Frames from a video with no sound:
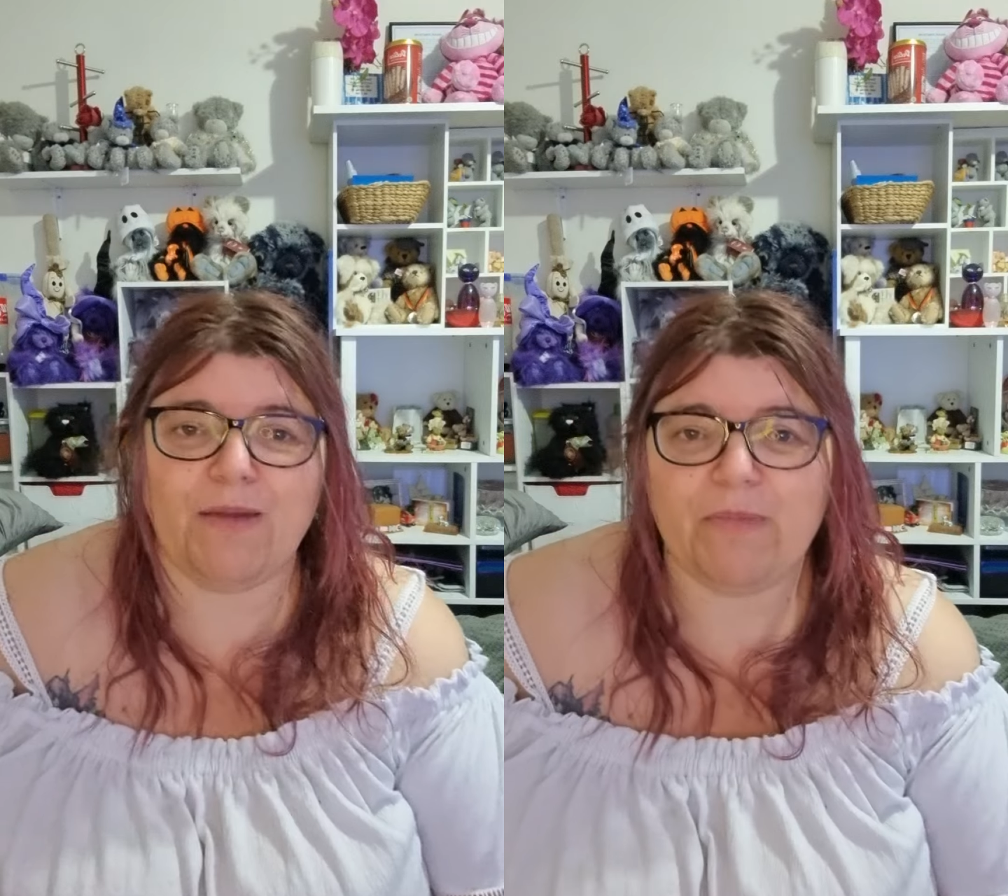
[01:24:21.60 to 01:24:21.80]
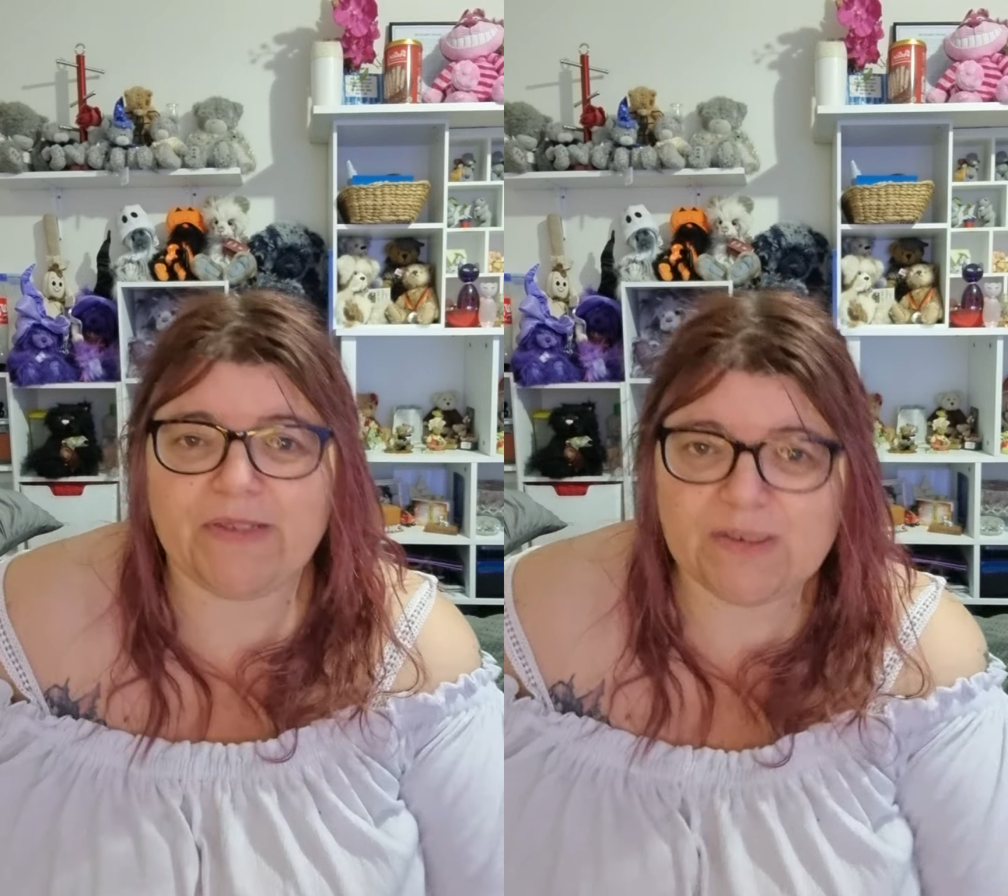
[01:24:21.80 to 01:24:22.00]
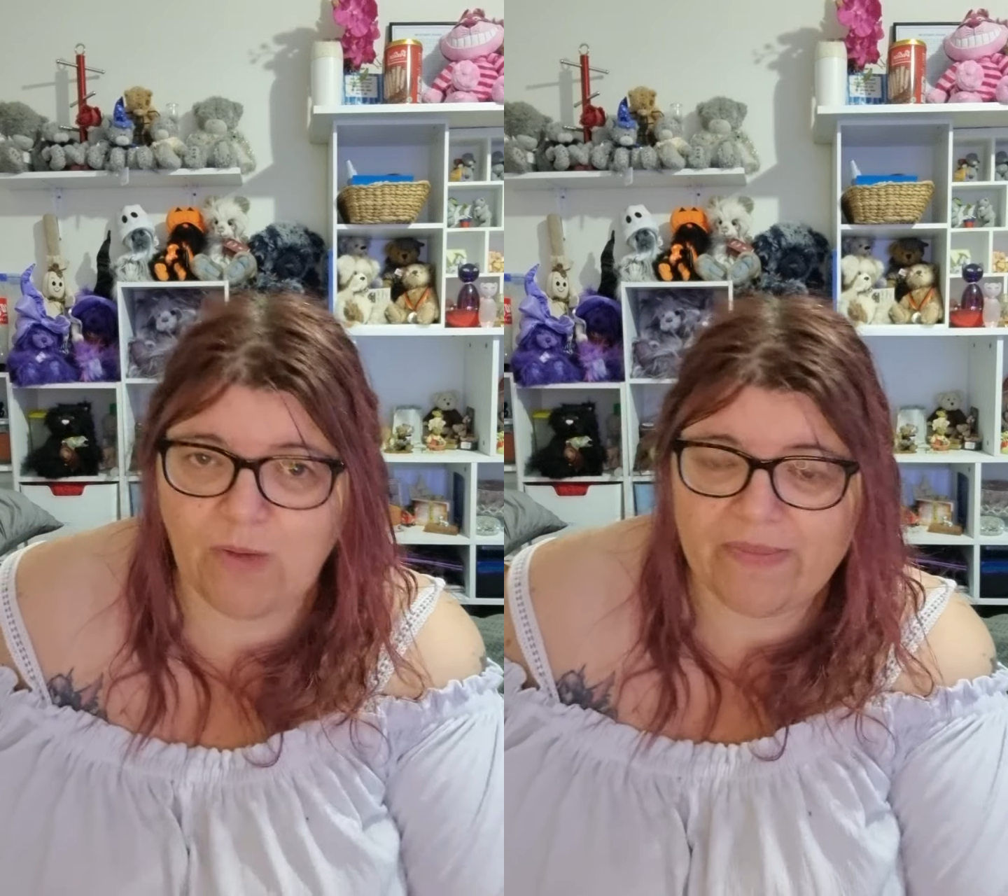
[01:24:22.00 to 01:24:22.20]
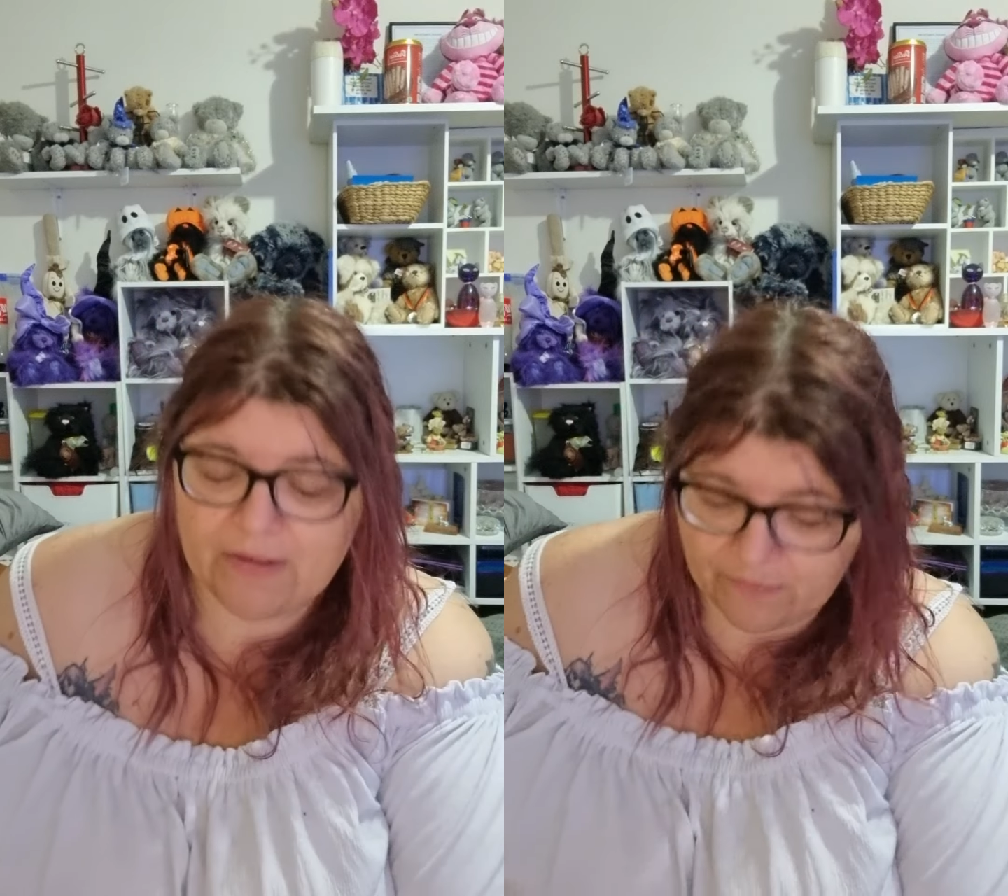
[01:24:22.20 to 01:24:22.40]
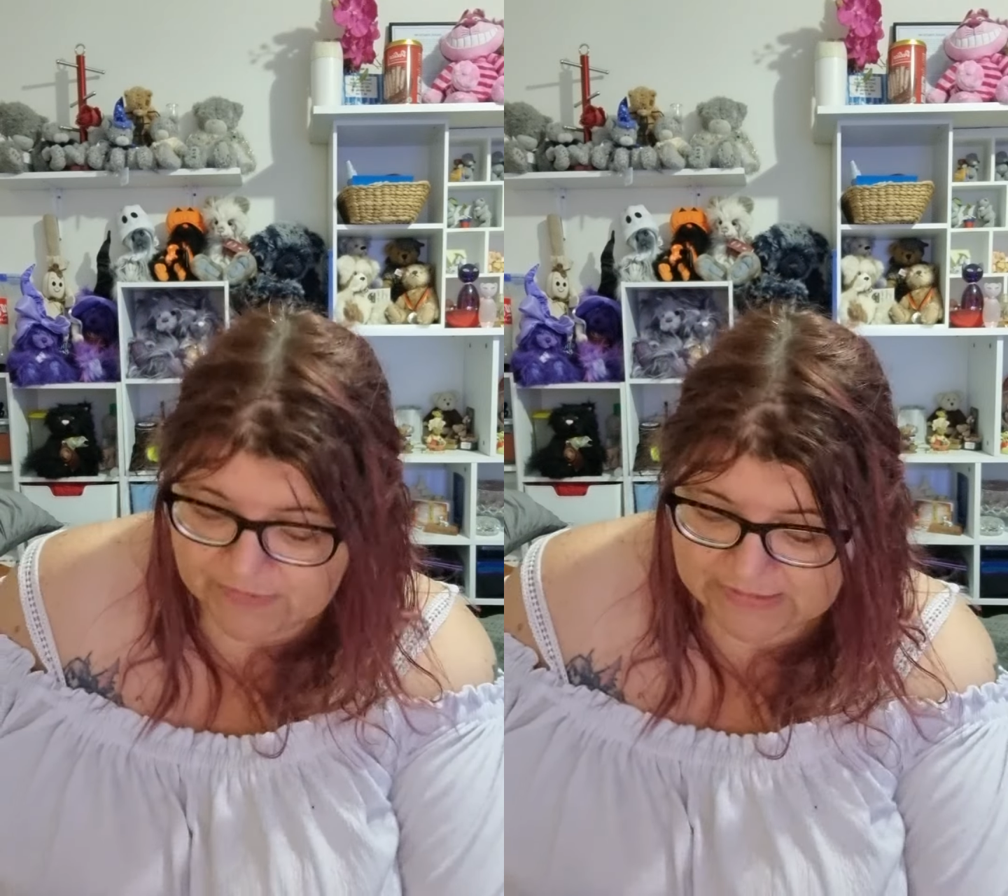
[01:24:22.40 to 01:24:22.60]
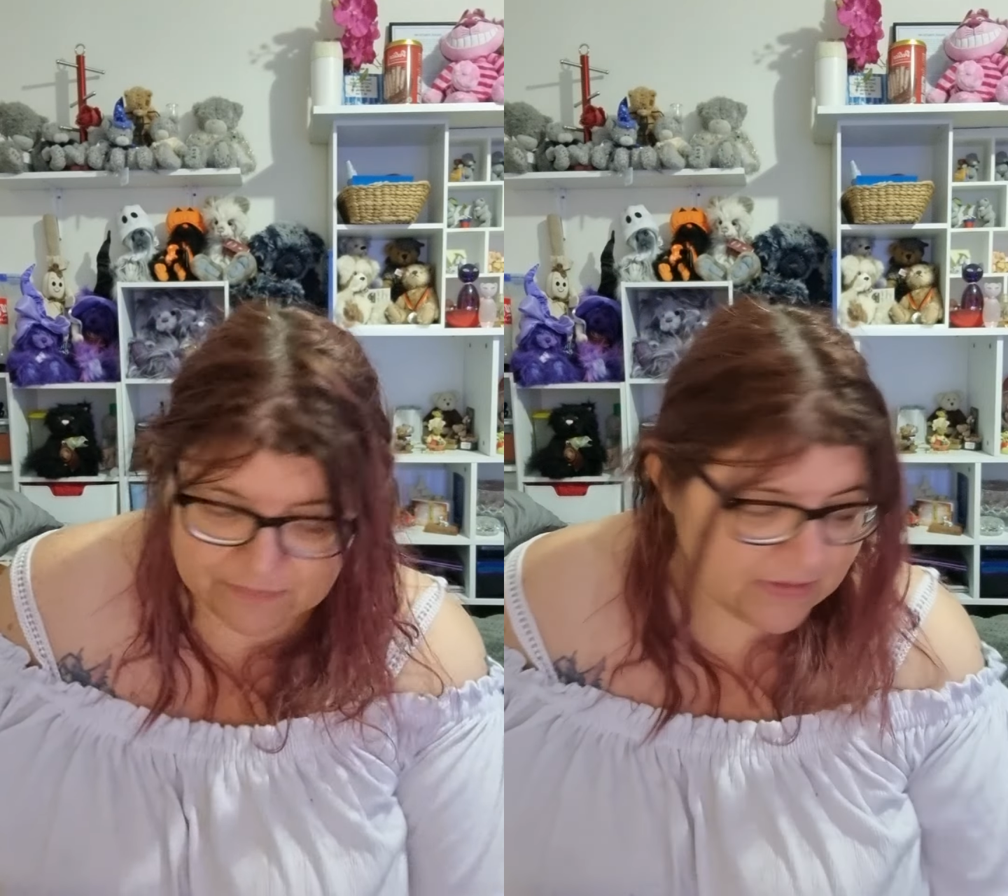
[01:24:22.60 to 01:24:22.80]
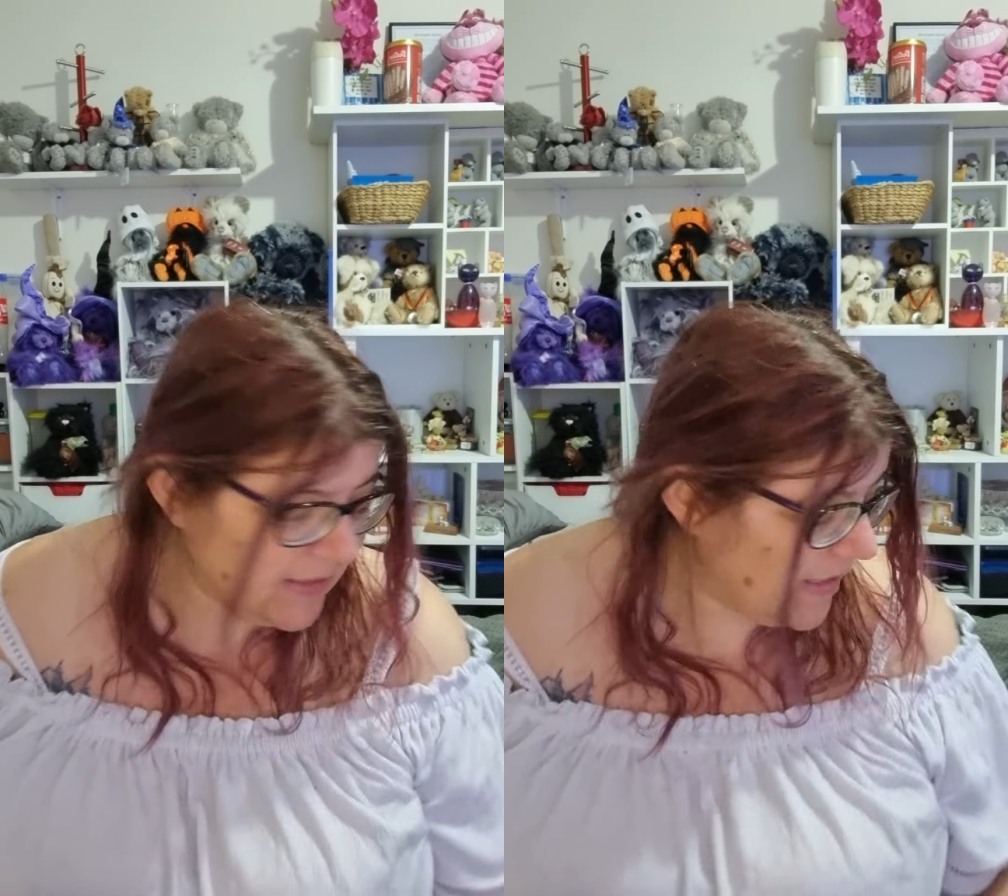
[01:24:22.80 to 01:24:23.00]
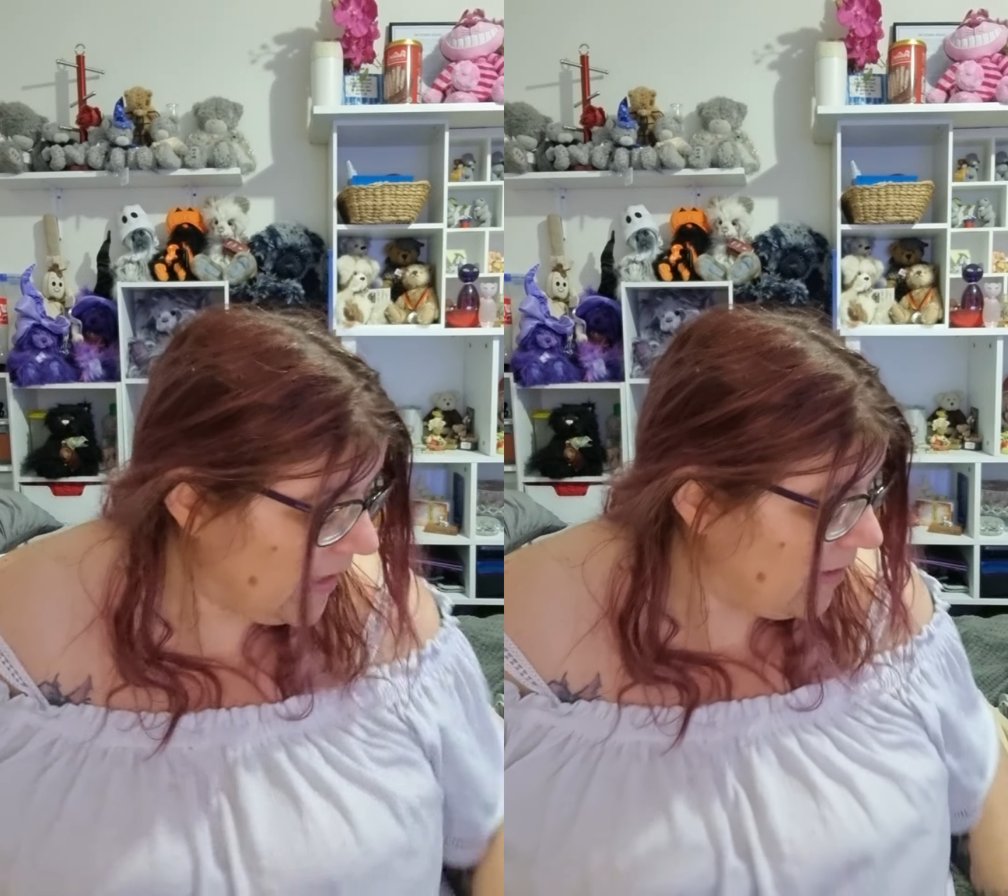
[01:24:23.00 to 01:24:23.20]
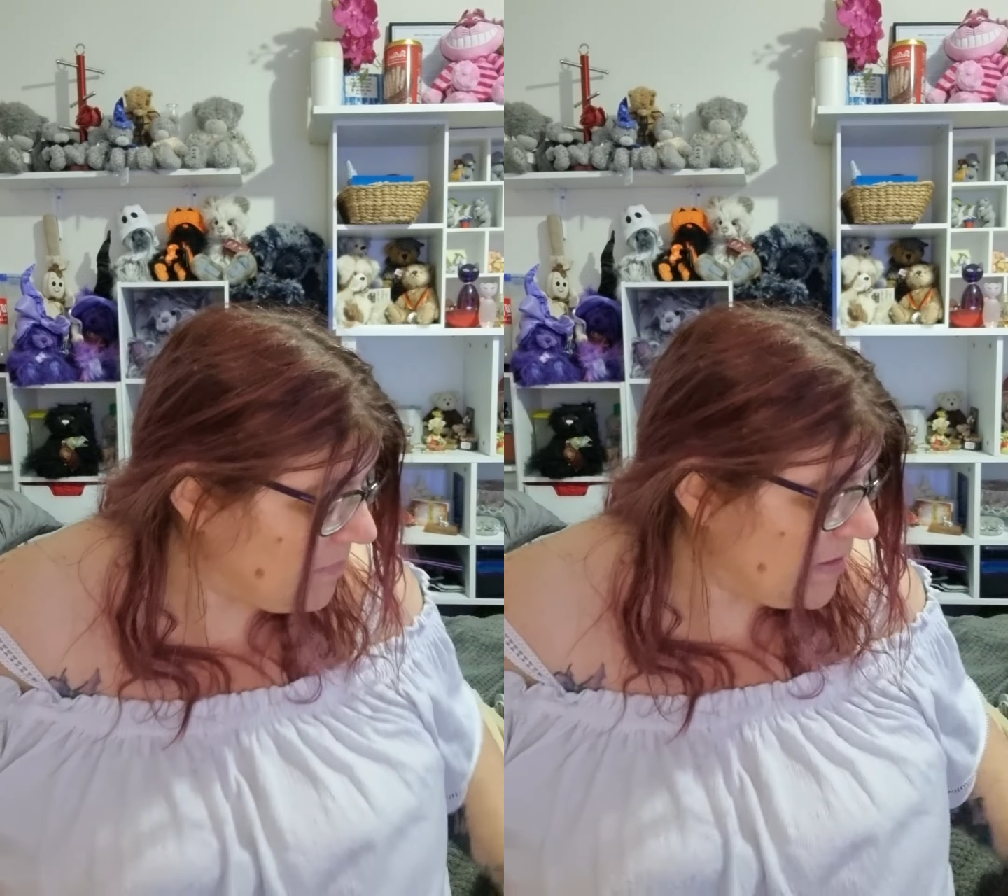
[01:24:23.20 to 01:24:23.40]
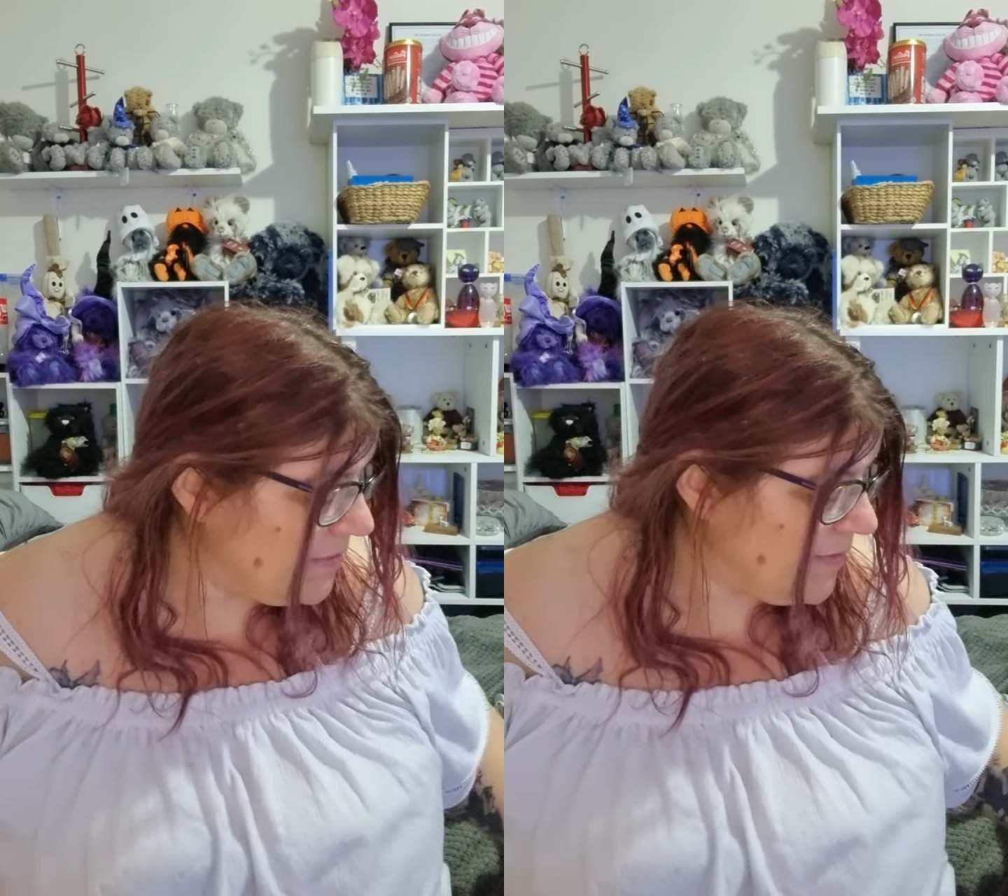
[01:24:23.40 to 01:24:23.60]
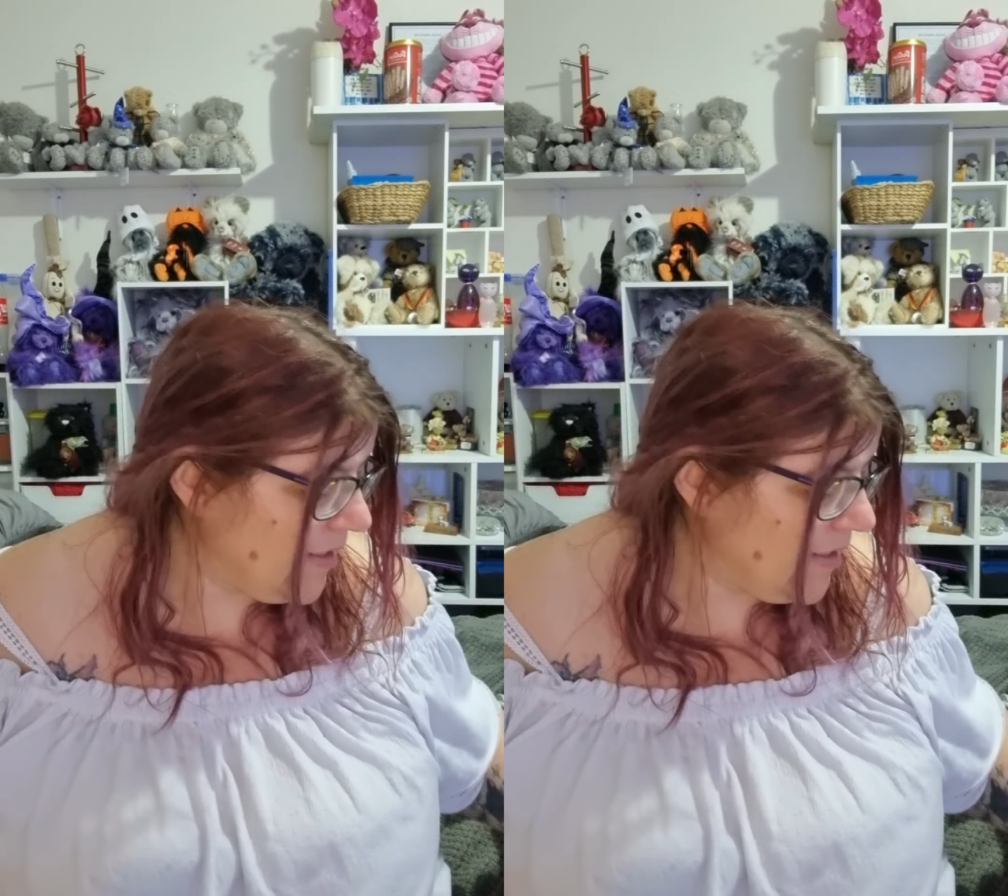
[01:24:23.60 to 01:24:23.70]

but there's one that I've definitely kept,